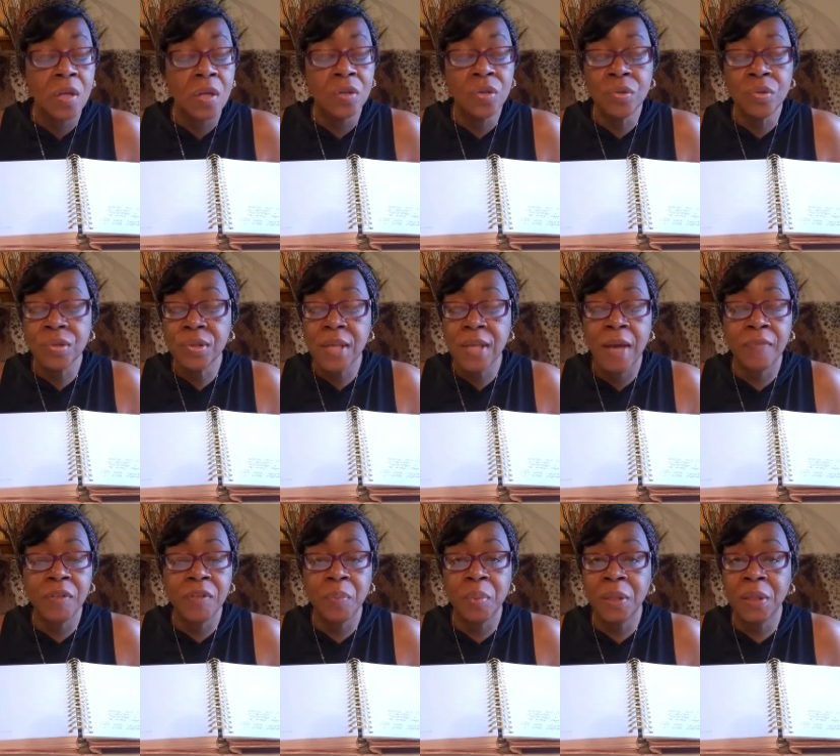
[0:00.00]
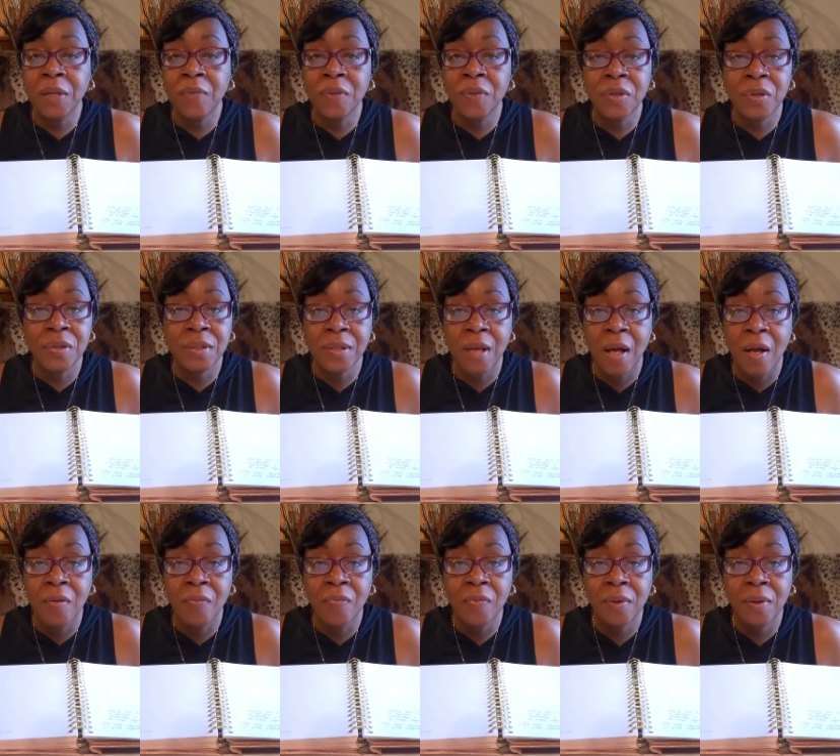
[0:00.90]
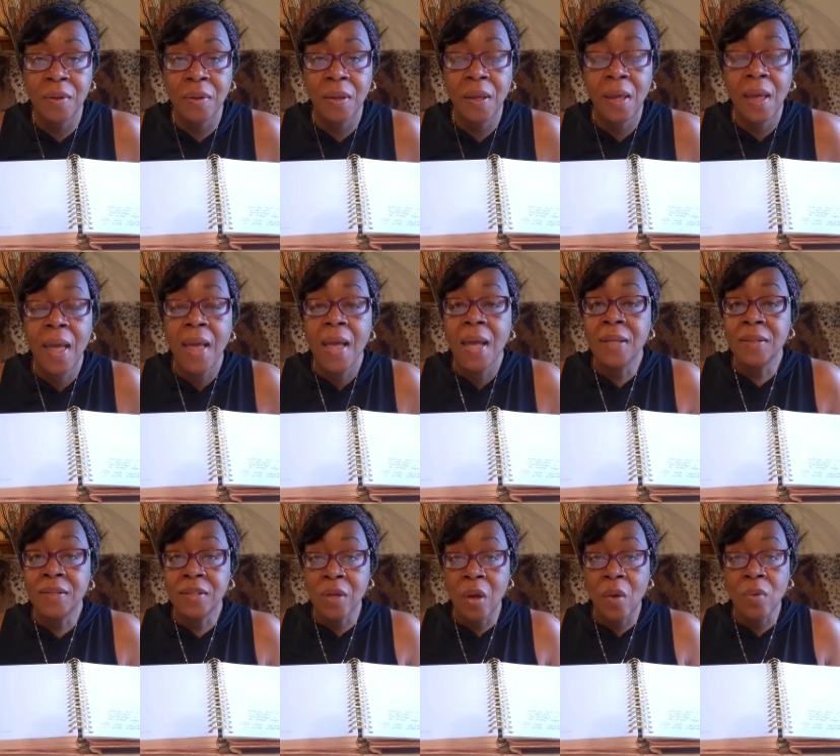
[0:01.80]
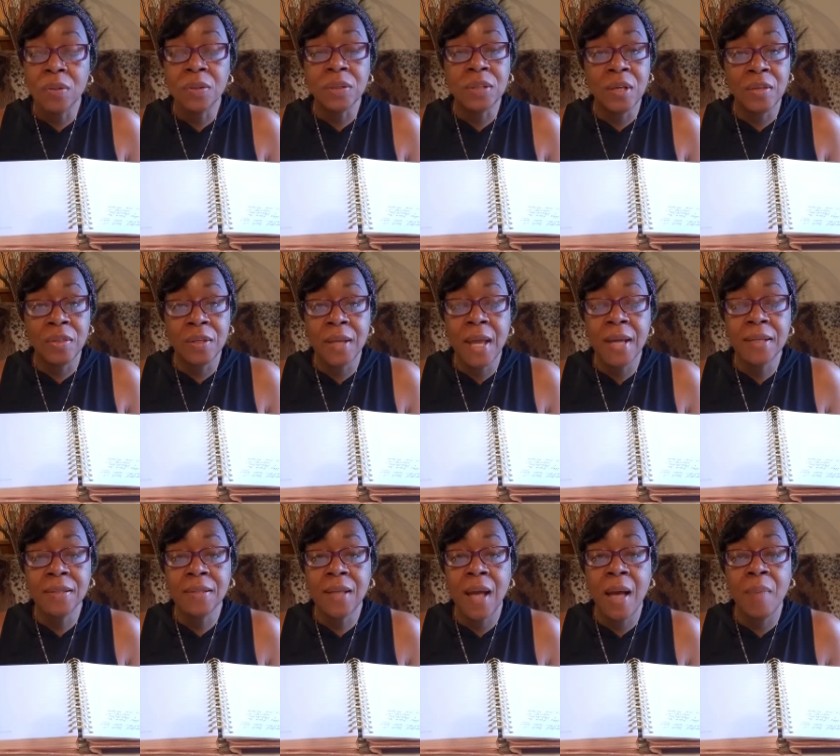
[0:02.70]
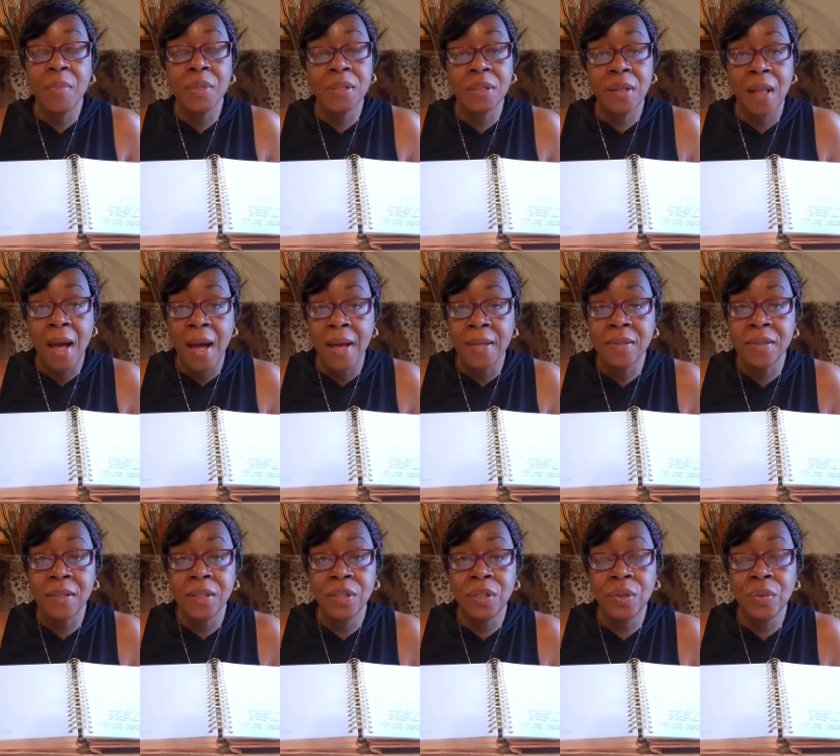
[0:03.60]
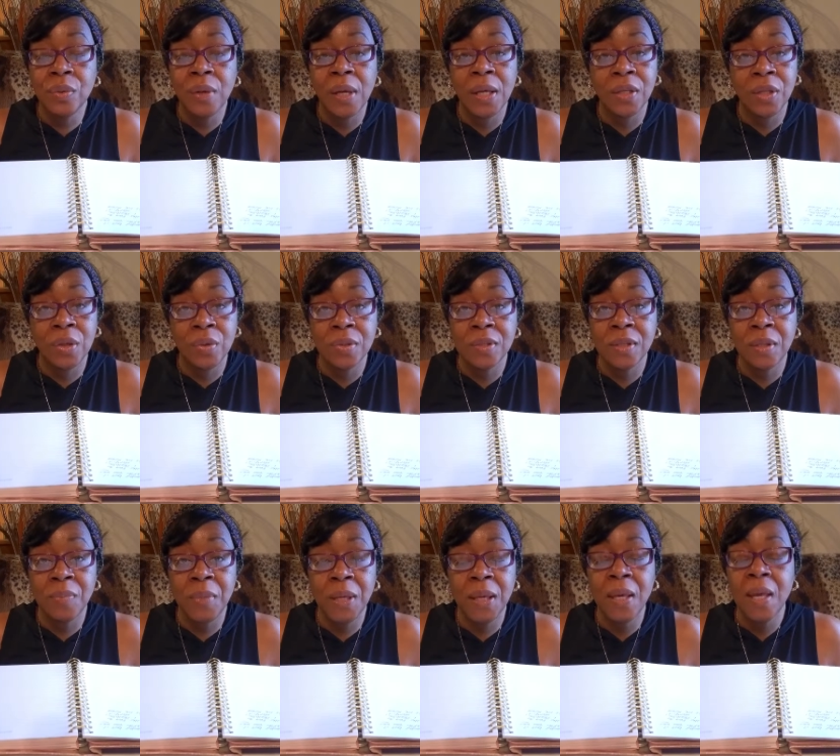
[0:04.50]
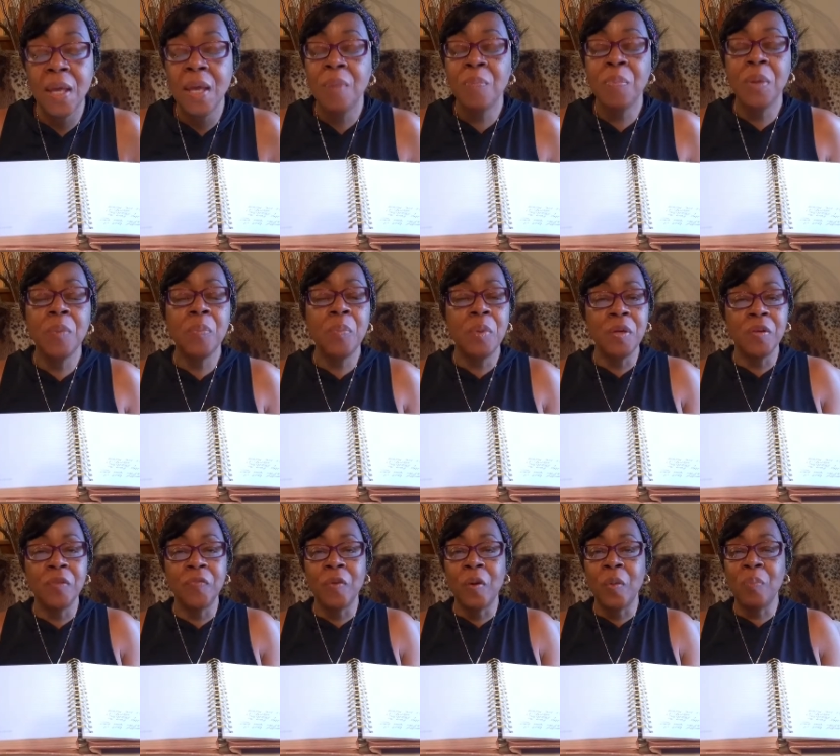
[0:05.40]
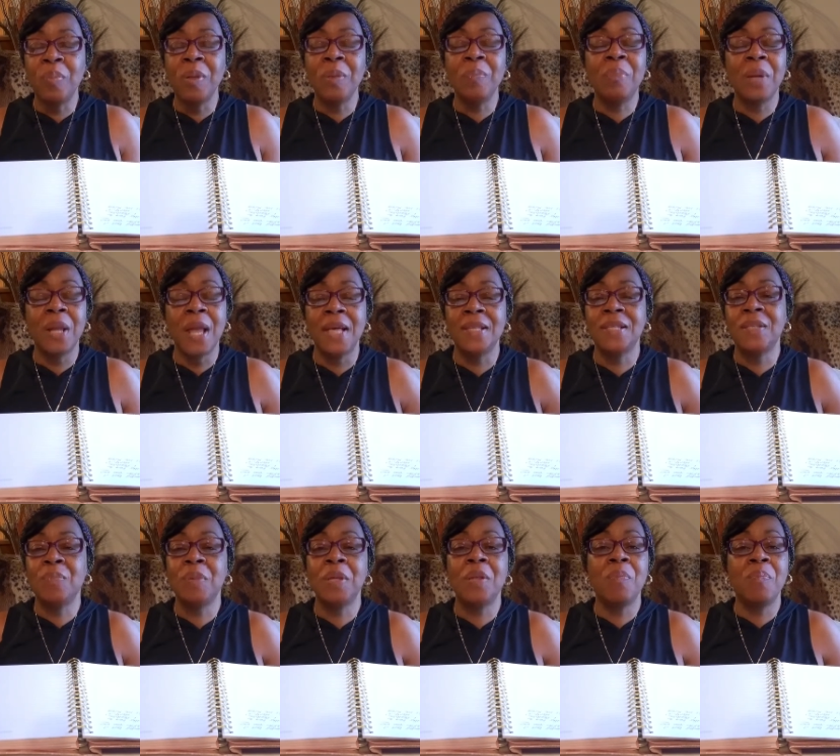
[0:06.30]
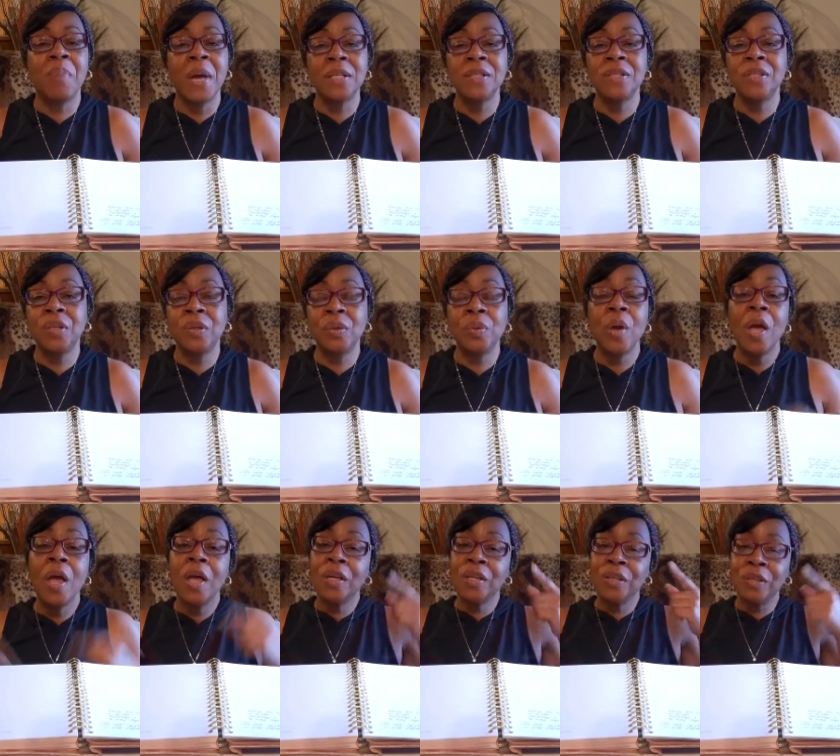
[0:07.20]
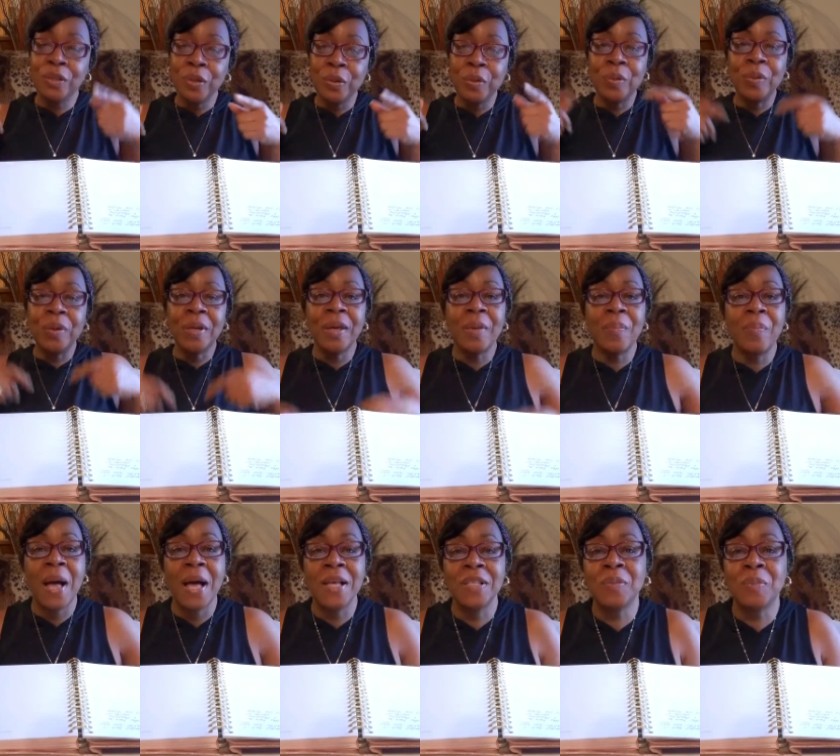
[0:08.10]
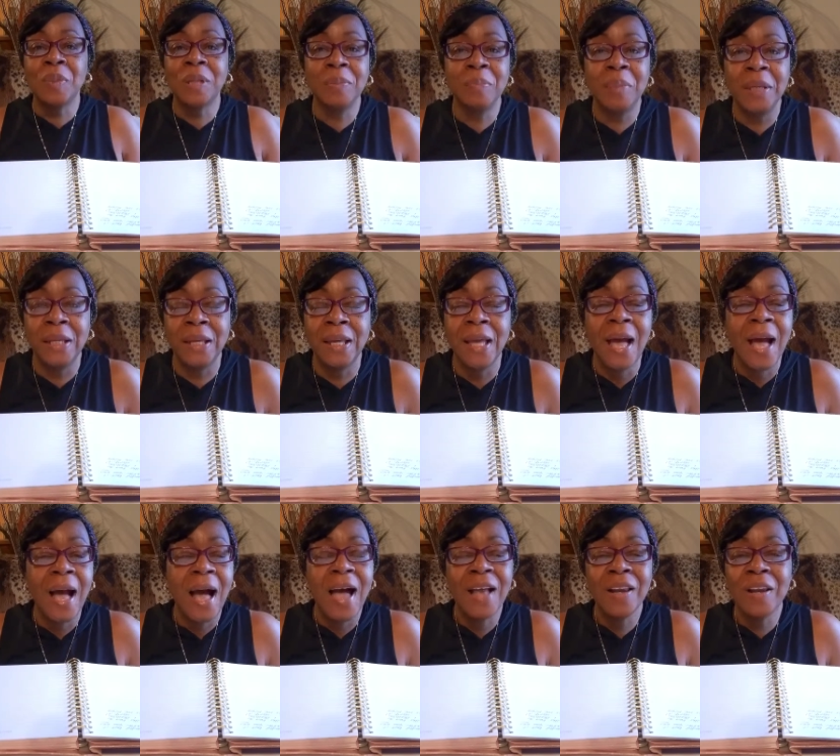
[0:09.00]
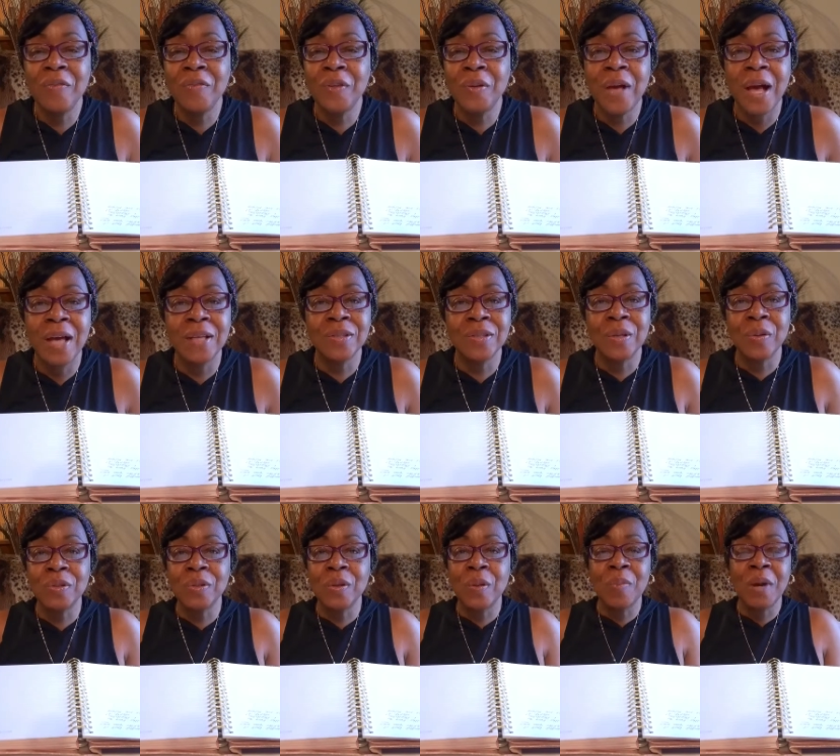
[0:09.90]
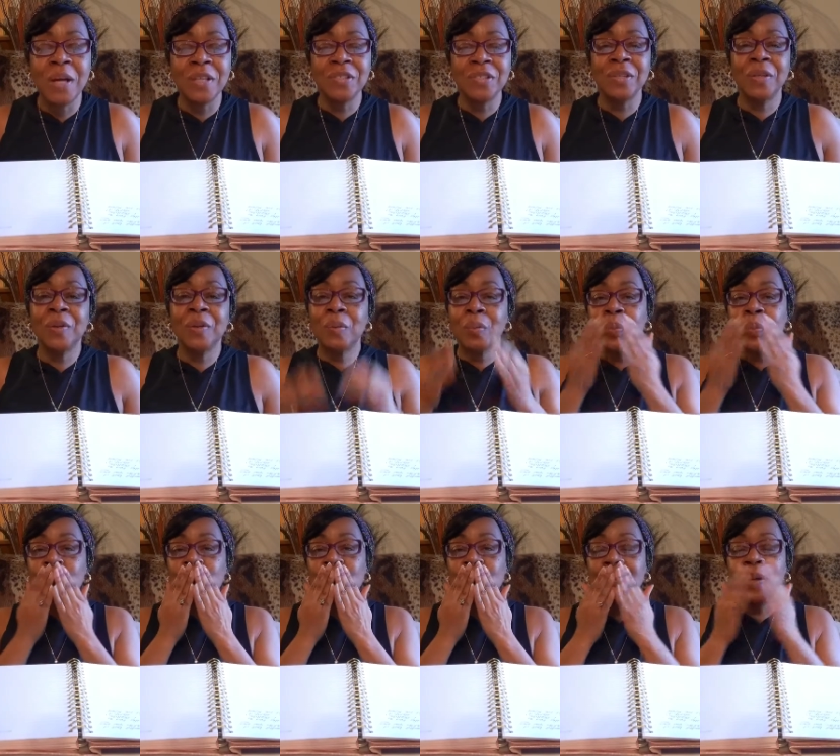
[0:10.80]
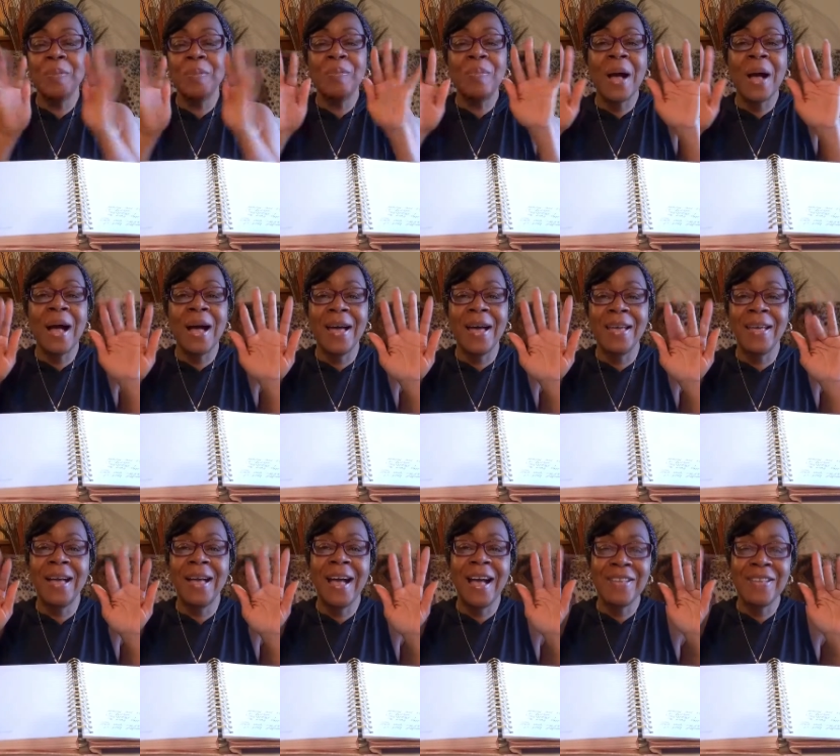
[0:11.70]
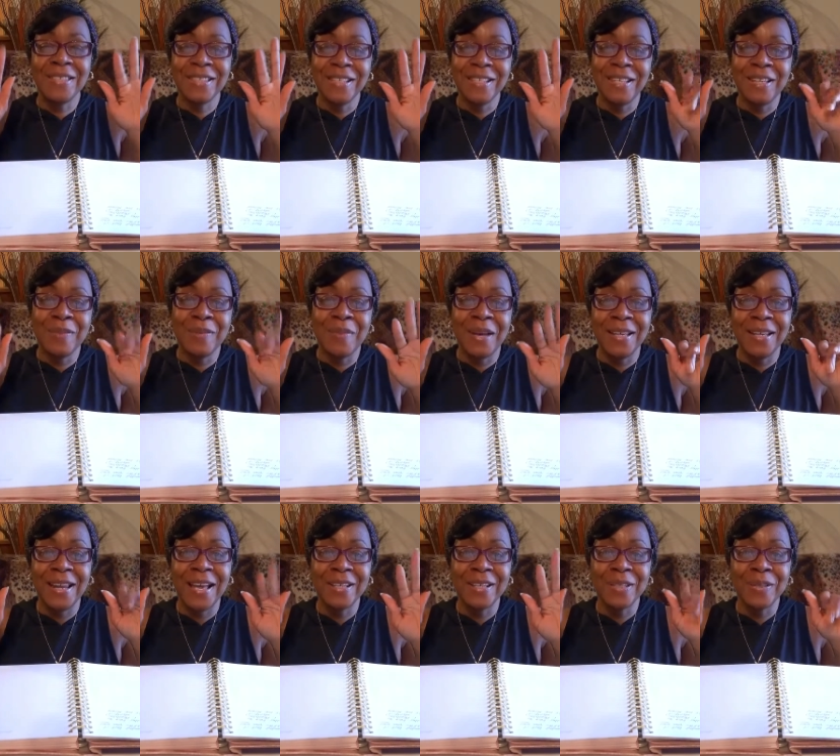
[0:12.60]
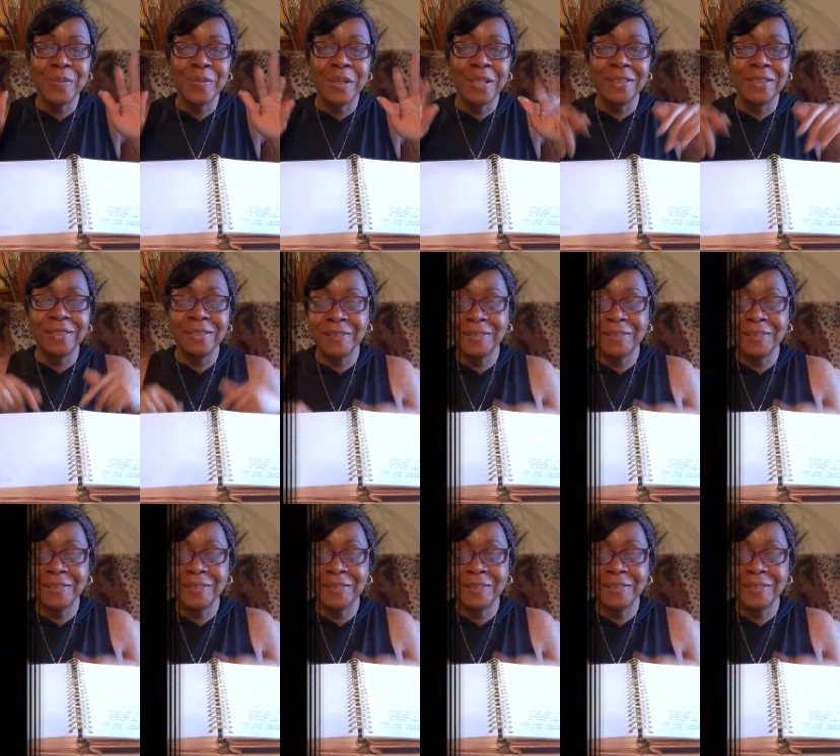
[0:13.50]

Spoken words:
You just have to believe in yourself. And so until the next time, until I see you and you see me, be beautiful, be blessed, be the best you can possibly be. I love you guys so, so much. Bye. I'll see you in my next one.